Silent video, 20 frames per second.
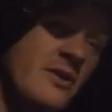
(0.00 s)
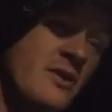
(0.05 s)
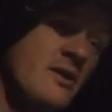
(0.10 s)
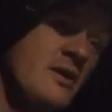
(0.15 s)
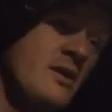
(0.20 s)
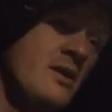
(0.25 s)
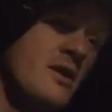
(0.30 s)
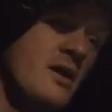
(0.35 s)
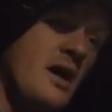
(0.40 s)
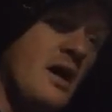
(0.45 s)

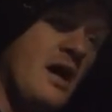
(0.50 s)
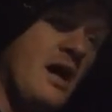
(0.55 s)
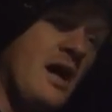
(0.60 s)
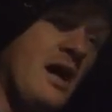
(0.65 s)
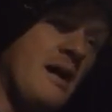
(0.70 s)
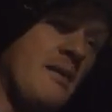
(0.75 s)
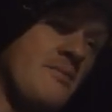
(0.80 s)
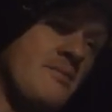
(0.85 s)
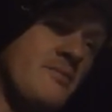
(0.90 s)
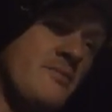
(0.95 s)

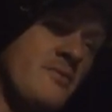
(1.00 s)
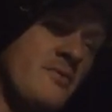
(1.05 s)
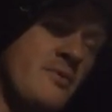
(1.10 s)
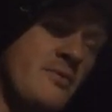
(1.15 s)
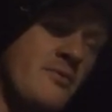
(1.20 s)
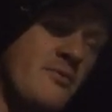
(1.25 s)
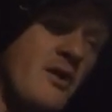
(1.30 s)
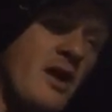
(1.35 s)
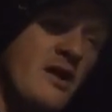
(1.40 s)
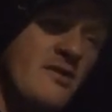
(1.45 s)

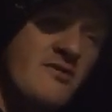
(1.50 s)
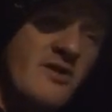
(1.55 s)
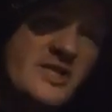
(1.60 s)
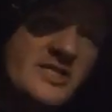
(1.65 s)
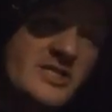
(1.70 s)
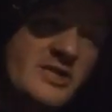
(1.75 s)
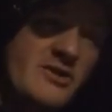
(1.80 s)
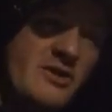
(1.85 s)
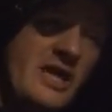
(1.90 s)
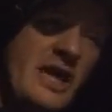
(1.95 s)
When Brock
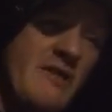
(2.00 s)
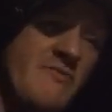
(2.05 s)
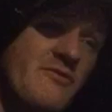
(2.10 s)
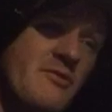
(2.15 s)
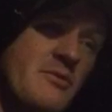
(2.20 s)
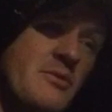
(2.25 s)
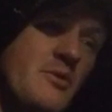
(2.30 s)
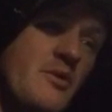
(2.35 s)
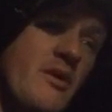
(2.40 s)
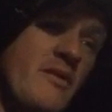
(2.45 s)
Lesnar came
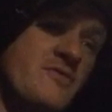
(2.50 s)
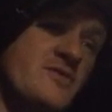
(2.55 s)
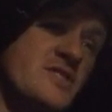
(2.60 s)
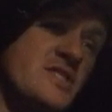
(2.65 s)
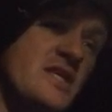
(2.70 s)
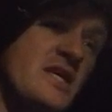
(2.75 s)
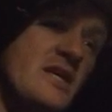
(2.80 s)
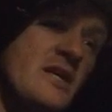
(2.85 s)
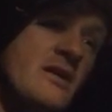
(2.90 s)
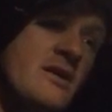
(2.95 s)
from
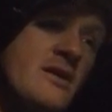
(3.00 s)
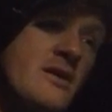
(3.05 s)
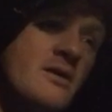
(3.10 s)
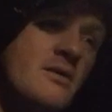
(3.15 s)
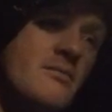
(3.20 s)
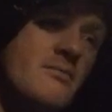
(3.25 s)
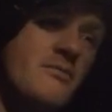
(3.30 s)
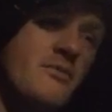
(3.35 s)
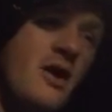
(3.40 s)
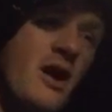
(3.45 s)
UFC,
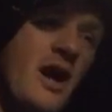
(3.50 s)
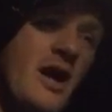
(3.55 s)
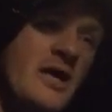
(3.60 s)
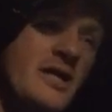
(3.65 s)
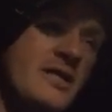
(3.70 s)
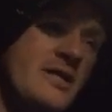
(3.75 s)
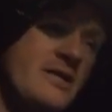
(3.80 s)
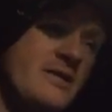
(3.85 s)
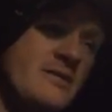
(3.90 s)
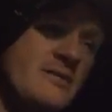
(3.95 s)

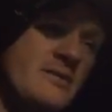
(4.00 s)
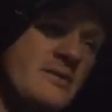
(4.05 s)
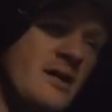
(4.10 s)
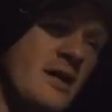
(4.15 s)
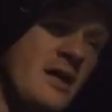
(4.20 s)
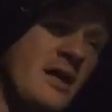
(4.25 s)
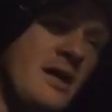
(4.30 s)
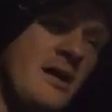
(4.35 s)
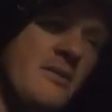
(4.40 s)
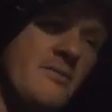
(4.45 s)
Brock,
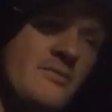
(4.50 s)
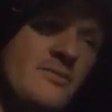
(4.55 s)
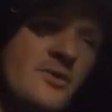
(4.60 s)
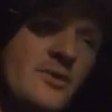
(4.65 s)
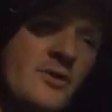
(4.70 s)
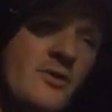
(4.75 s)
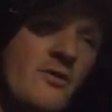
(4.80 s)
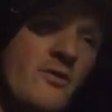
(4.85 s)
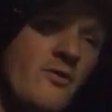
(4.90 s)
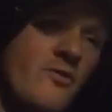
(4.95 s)

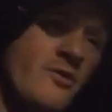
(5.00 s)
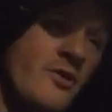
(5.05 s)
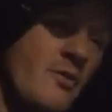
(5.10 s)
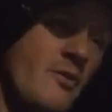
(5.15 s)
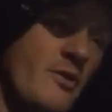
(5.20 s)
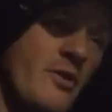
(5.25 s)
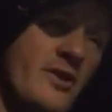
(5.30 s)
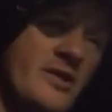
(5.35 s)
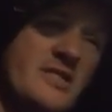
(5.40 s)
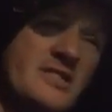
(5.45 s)
you know, only
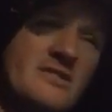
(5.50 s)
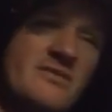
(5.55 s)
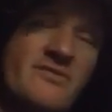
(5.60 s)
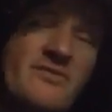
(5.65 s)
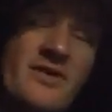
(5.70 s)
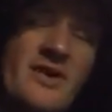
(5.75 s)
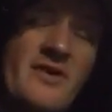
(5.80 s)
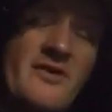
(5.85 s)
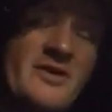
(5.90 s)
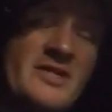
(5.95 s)
works
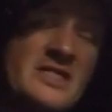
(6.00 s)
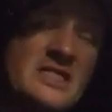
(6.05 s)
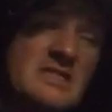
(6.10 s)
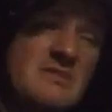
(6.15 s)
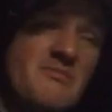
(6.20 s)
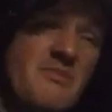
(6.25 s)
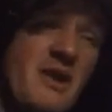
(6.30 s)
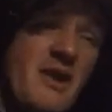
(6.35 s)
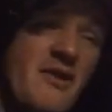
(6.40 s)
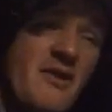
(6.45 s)
very
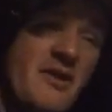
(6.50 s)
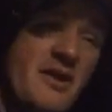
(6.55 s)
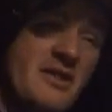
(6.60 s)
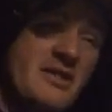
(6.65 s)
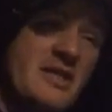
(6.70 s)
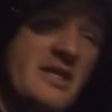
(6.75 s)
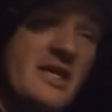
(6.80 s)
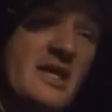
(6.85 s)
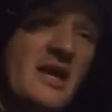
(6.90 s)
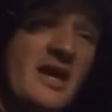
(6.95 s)

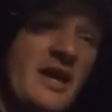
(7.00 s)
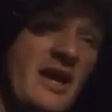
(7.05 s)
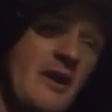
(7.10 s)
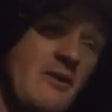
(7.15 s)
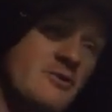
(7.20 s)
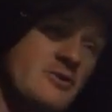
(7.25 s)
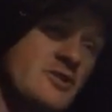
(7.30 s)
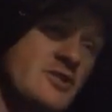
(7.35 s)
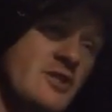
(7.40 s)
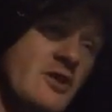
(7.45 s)
sparingly on
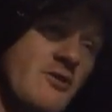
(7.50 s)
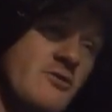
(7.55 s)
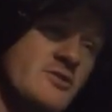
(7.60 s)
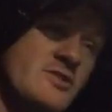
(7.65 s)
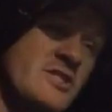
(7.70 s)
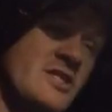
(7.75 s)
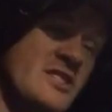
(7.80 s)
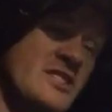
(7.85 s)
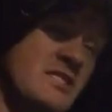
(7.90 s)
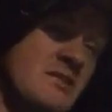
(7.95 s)
house
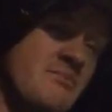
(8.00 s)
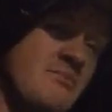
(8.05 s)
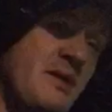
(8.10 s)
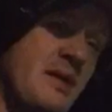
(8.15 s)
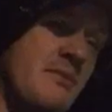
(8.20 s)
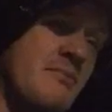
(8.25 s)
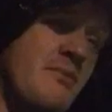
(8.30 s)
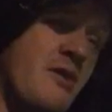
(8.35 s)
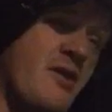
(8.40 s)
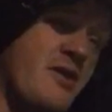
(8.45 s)
shows, just in
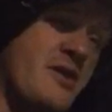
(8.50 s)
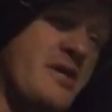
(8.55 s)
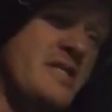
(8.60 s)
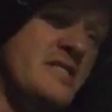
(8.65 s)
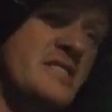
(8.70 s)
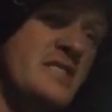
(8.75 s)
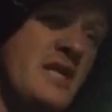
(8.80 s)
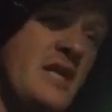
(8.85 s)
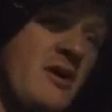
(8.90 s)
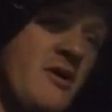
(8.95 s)
big
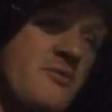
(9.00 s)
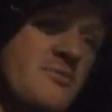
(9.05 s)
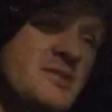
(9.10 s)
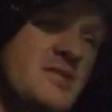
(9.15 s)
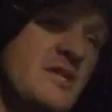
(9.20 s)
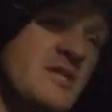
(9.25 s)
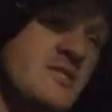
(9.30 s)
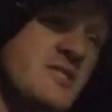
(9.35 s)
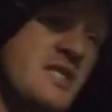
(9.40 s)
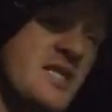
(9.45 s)
markets that help
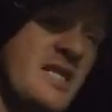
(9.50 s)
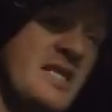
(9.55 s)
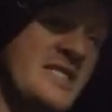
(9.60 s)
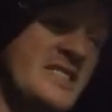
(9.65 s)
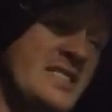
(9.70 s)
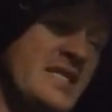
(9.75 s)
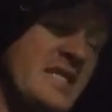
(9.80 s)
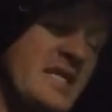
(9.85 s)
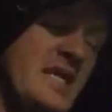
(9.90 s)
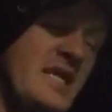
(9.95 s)
sell
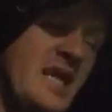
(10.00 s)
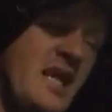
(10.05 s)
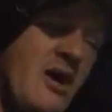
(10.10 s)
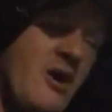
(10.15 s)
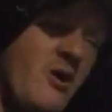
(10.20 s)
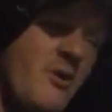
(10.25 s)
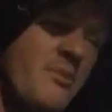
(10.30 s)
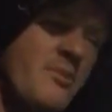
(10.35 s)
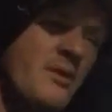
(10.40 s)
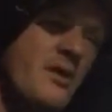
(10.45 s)
tickets that need
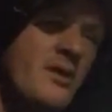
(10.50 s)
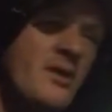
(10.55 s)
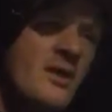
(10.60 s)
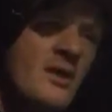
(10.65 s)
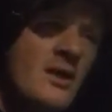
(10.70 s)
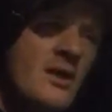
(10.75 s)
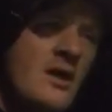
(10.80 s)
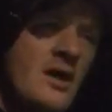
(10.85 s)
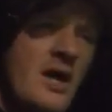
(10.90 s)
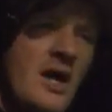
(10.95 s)
help.
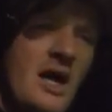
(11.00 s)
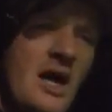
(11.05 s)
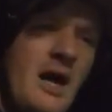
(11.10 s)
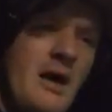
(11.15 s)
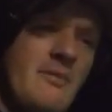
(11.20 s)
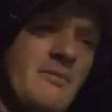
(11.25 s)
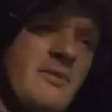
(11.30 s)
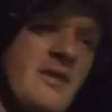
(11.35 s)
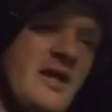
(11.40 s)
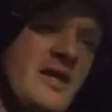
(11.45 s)

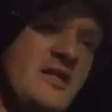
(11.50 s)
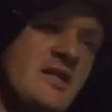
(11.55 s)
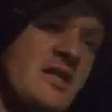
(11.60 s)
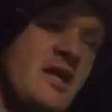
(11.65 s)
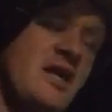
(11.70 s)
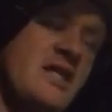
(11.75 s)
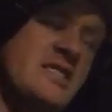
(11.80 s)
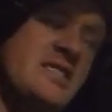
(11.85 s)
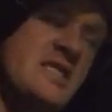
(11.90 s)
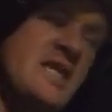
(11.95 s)

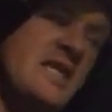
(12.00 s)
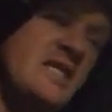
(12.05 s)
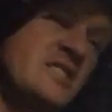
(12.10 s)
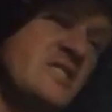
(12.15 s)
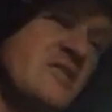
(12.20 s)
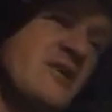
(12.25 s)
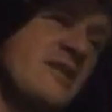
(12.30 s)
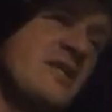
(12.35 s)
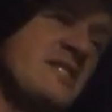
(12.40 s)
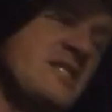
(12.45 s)
Los
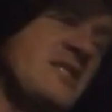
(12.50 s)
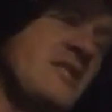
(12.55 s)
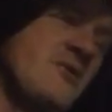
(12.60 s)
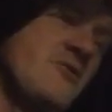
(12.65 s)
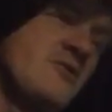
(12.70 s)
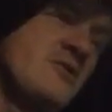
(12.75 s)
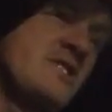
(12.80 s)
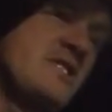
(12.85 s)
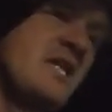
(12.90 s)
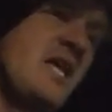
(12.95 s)
Angeles,
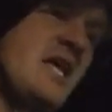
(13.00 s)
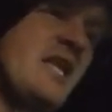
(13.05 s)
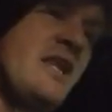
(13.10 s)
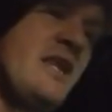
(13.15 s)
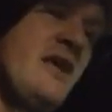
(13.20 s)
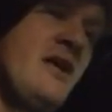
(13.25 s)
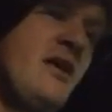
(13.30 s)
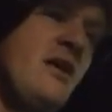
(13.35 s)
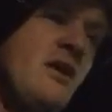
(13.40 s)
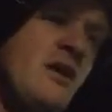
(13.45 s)
Houston,